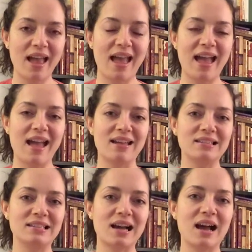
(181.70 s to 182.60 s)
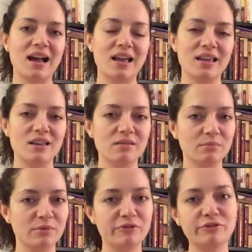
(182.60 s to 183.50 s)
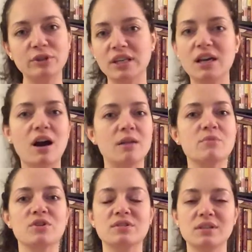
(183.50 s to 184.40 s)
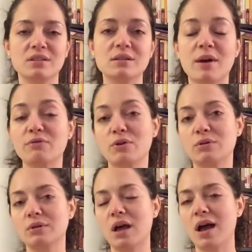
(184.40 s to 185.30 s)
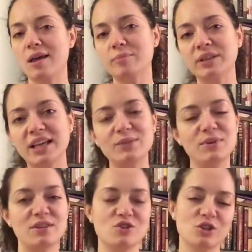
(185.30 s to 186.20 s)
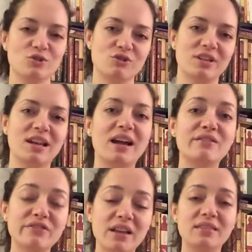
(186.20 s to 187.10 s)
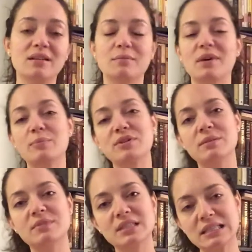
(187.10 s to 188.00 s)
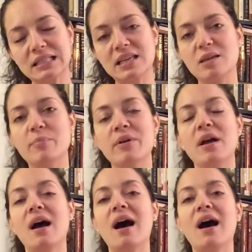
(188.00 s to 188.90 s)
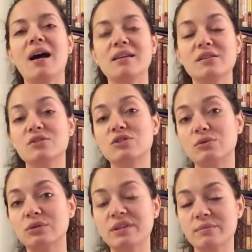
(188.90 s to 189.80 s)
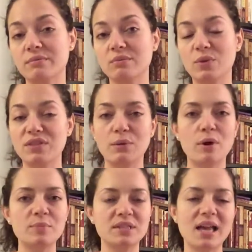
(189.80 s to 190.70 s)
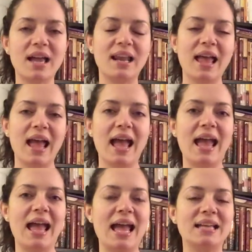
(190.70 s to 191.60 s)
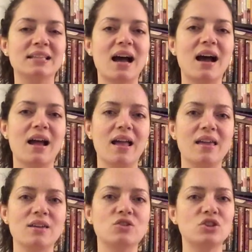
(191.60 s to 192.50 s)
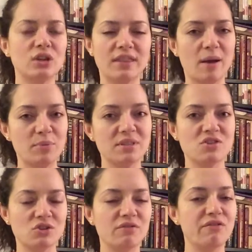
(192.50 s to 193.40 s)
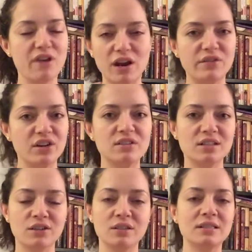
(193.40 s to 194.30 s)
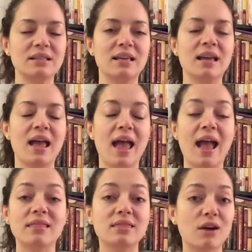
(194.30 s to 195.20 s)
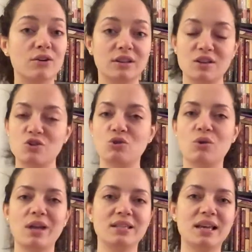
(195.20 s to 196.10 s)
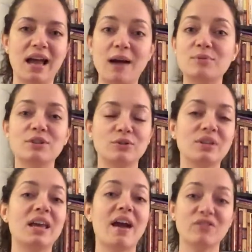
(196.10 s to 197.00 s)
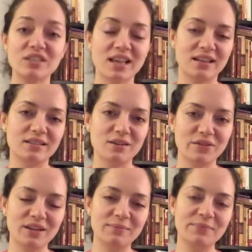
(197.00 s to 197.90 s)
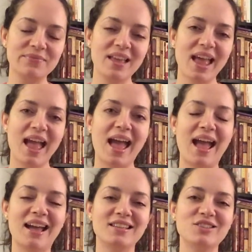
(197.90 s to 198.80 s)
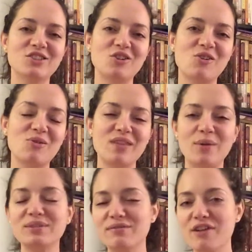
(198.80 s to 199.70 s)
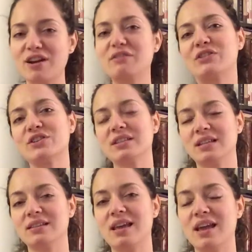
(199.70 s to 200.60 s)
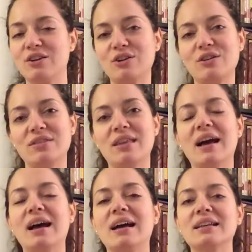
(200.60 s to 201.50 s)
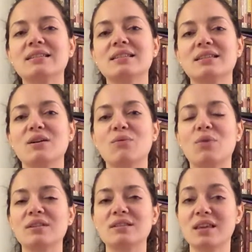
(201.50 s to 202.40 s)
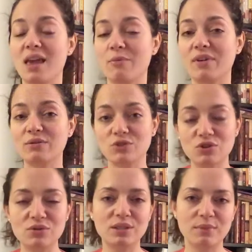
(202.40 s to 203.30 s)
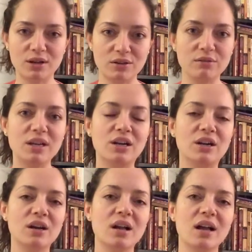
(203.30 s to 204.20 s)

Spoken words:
And I fully got immersed into my role. I played with the children, I fed them, I put them to sleep, I consoled them when they were upset, and I took that position very, very seriously and thoroughly enjoyed absolutely every second of it. And so that was the very first indicator that once it came around to choosing my career,